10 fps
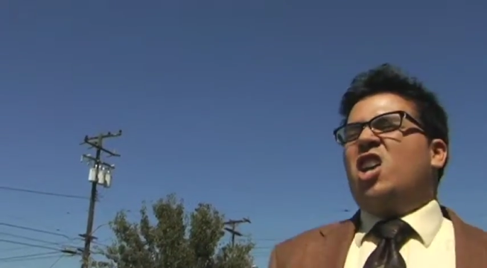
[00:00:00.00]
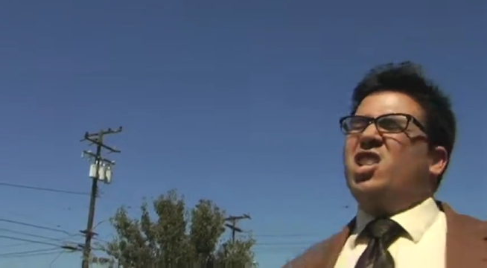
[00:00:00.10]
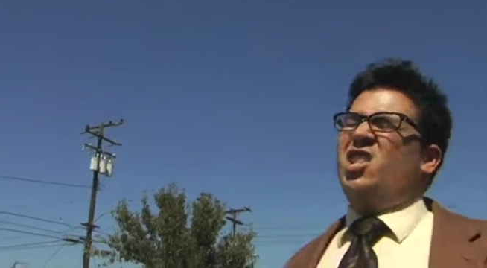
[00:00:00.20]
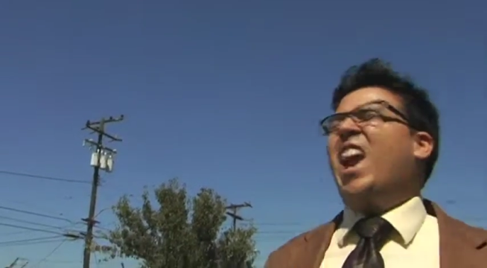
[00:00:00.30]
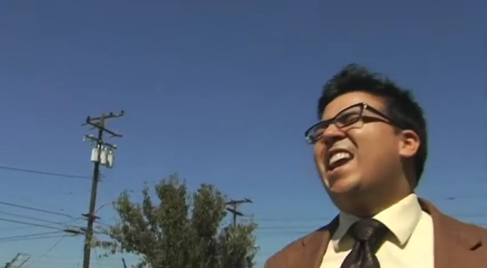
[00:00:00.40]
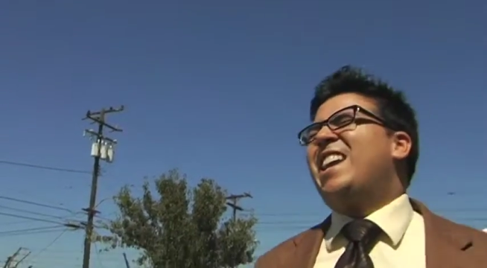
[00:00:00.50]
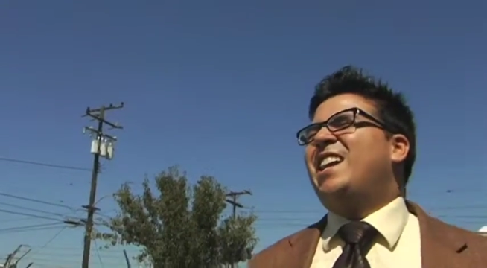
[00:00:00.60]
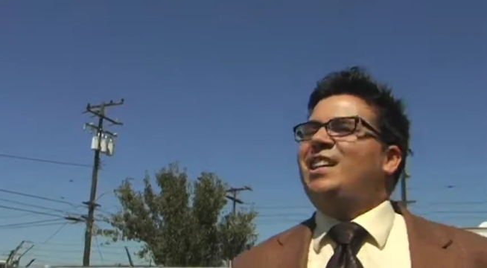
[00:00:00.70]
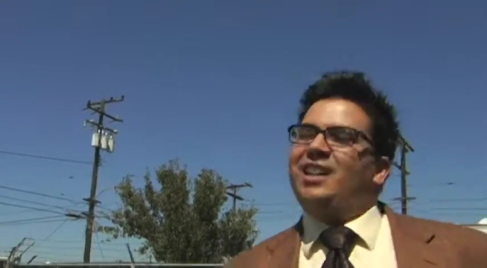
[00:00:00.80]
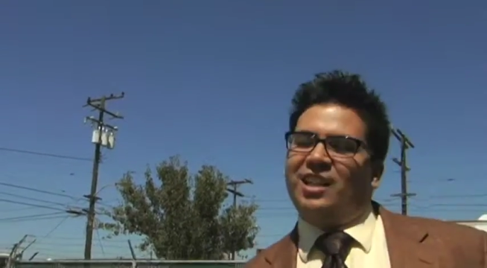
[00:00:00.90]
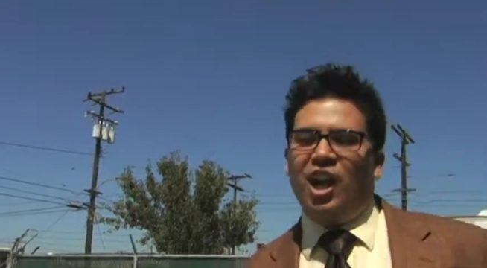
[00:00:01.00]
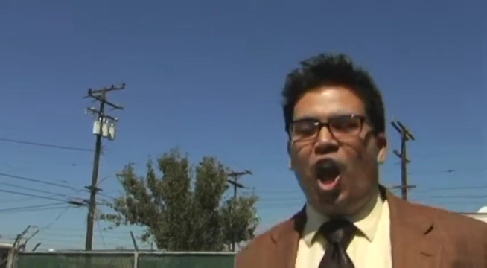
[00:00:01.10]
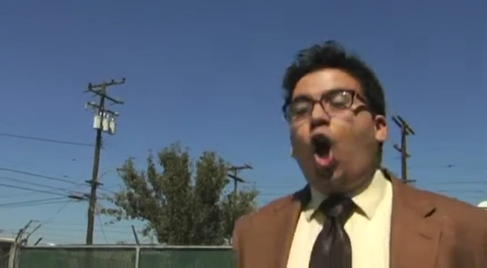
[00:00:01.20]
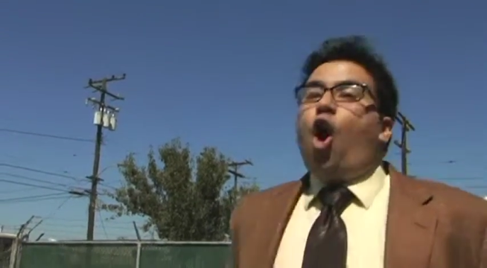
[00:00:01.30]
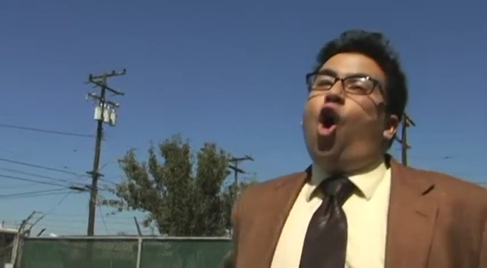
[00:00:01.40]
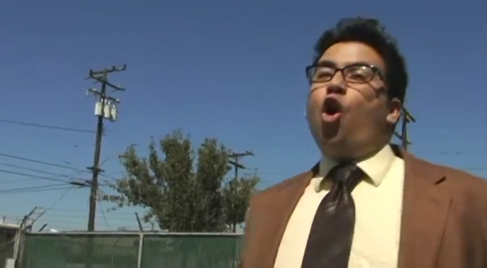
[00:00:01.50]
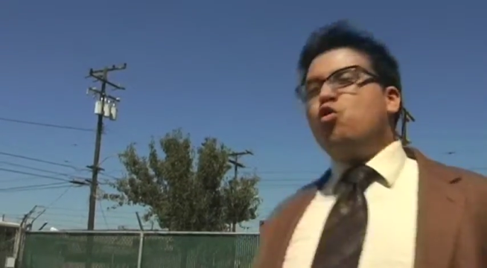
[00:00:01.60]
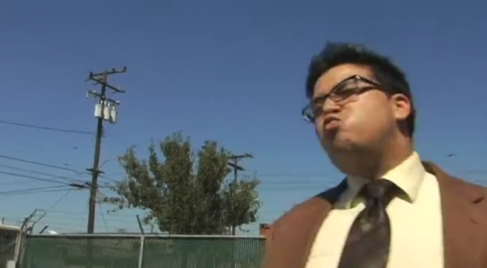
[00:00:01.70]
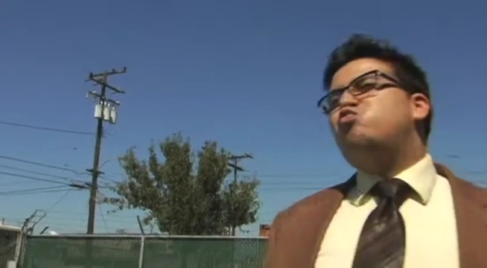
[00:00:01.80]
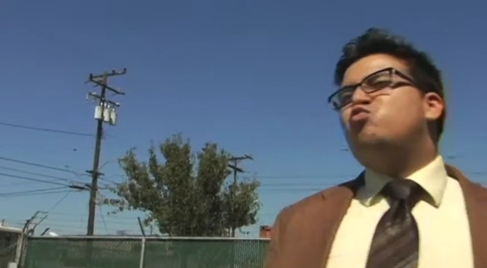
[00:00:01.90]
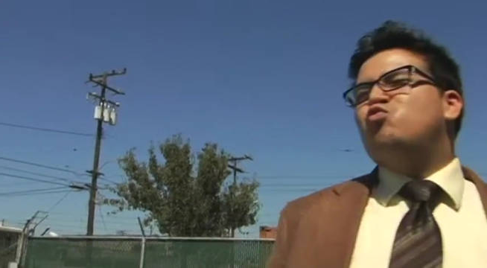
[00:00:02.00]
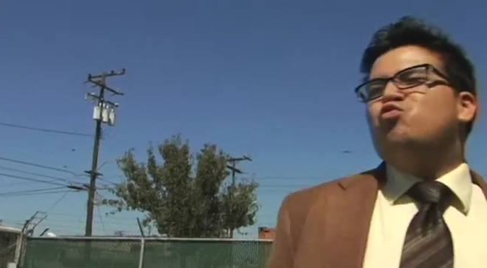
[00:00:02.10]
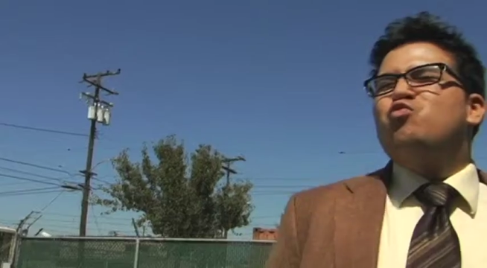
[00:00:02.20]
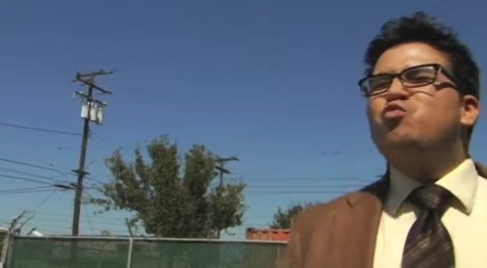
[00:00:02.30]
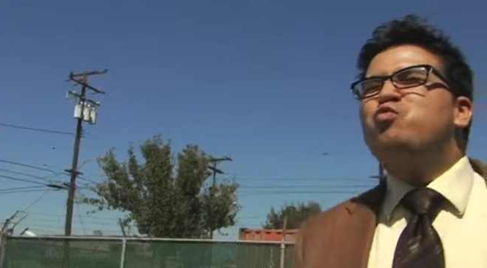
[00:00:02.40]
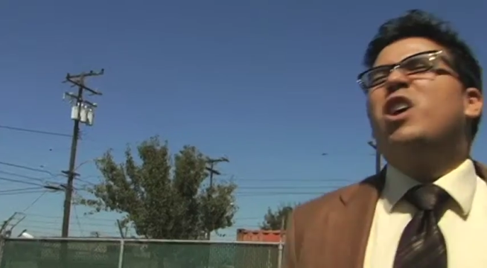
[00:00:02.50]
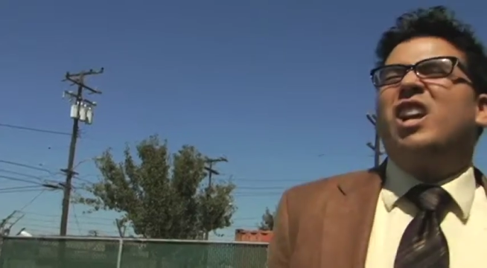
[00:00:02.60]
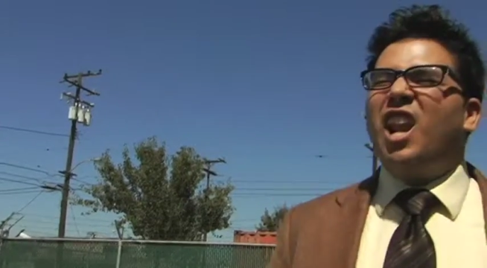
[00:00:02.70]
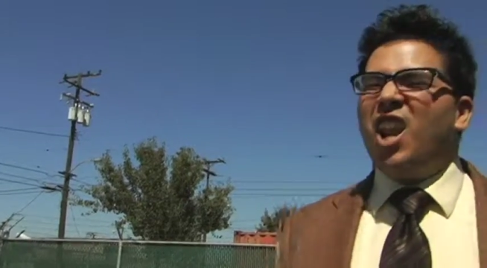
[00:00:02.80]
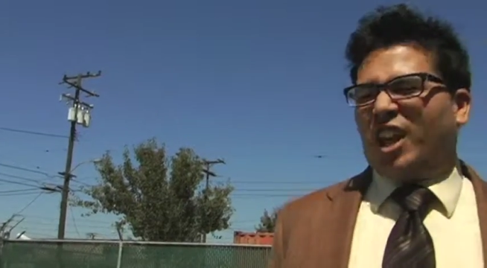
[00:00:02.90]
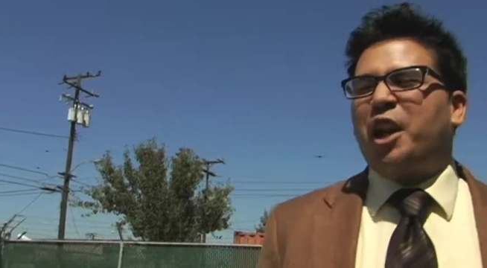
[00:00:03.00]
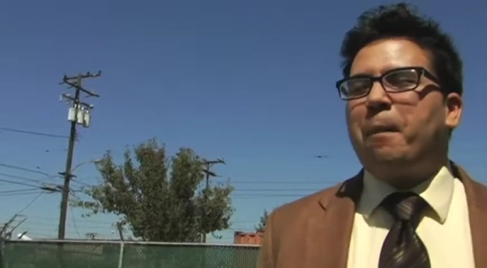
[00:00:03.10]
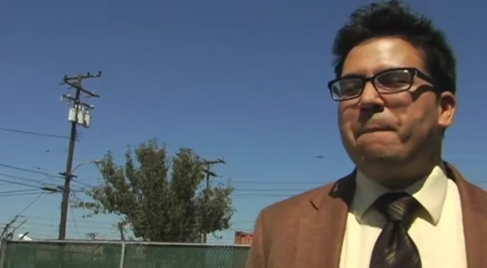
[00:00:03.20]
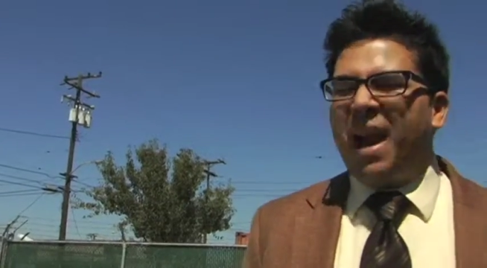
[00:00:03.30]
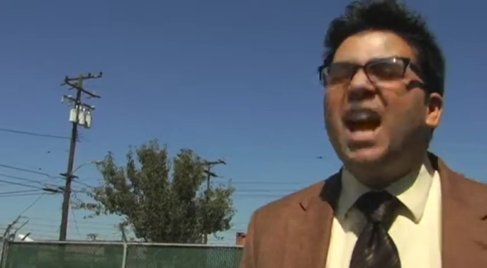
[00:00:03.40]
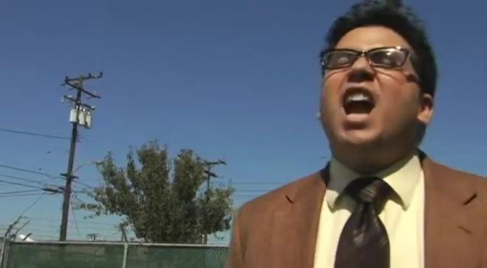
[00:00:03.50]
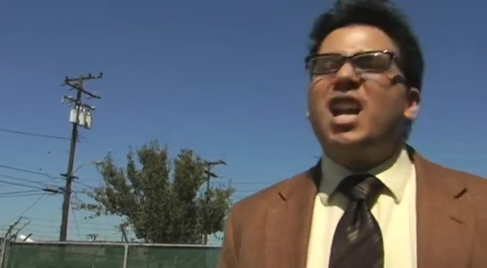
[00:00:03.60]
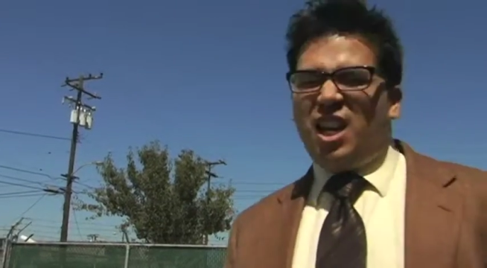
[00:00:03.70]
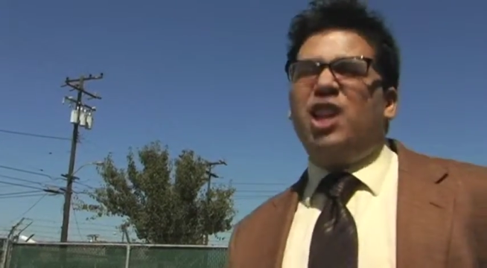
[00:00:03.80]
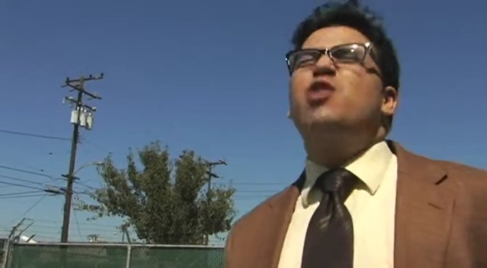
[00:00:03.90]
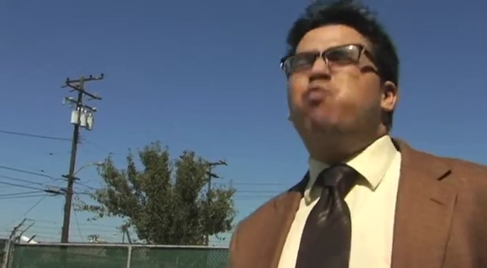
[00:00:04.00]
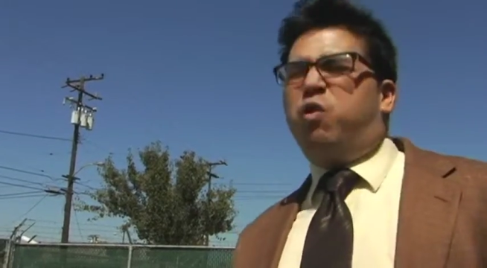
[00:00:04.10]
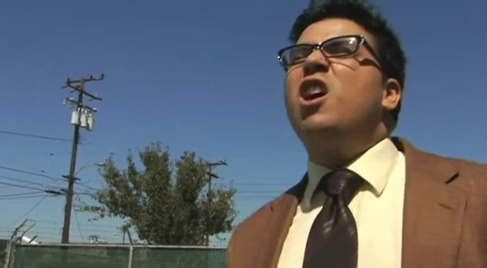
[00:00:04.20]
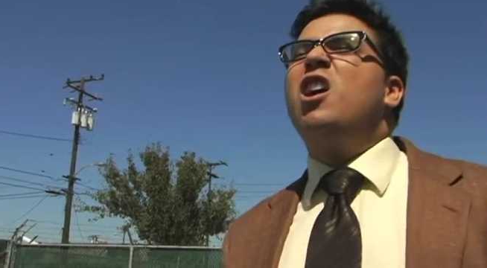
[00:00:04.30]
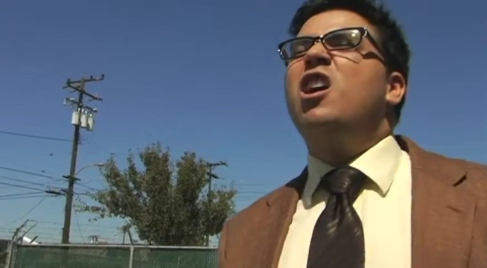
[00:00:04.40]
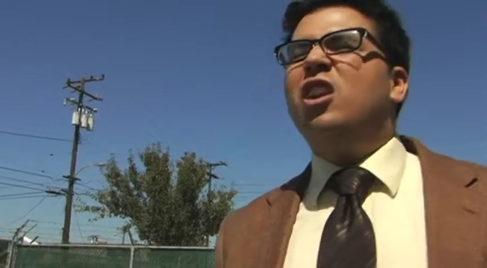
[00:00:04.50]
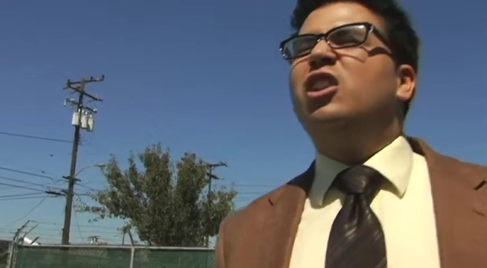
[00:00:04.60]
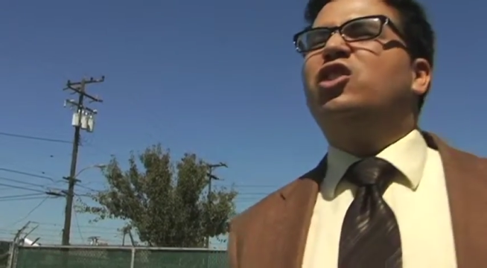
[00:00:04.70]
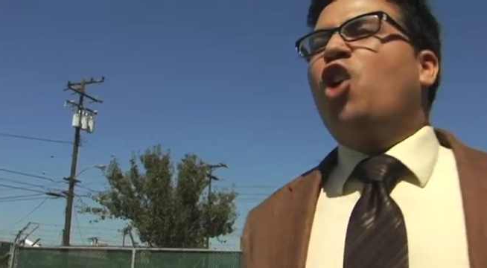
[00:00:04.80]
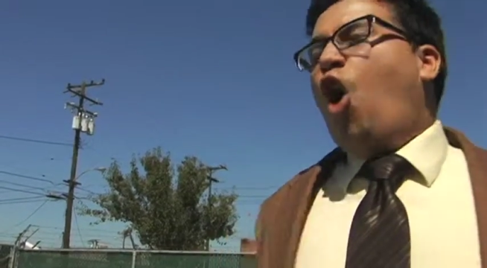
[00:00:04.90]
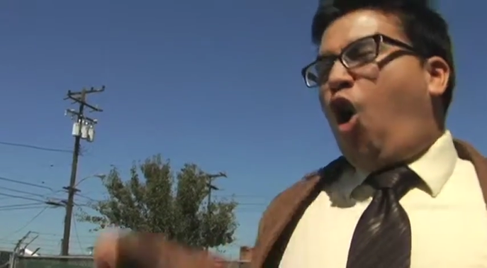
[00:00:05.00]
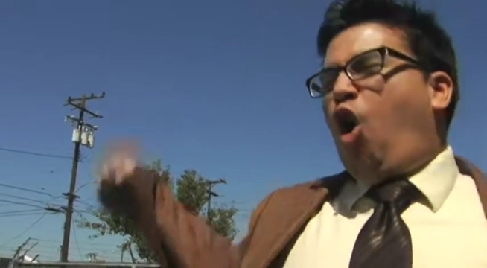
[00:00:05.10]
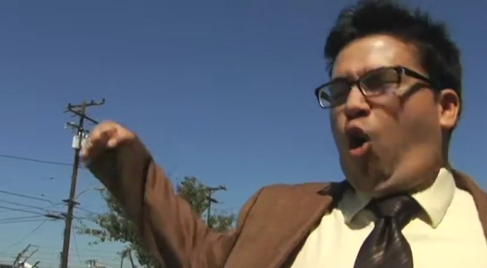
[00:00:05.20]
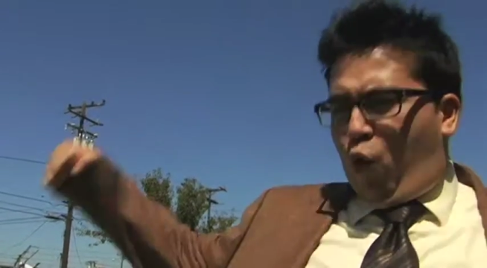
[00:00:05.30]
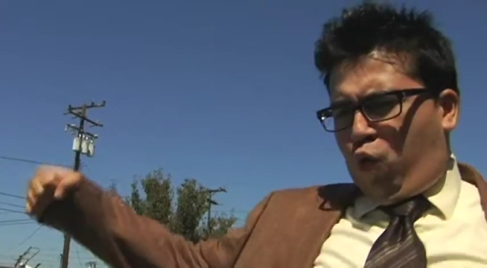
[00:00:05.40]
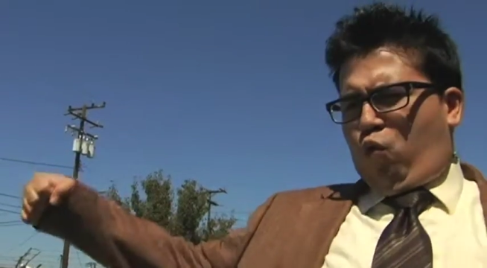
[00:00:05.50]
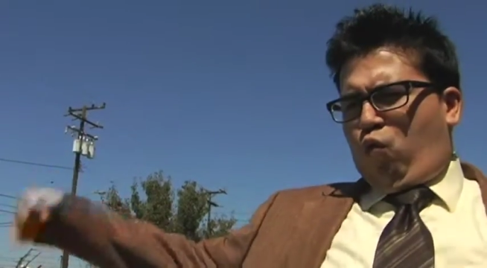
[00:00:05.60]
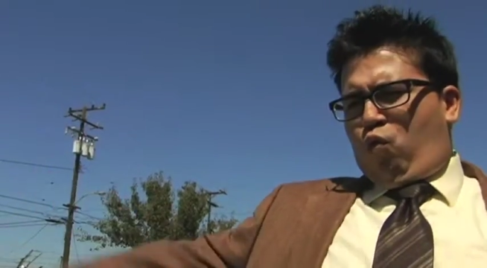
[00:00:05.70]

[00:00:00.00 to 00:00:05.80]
Yeah. Ooh, what a lucky man he was. Ooh.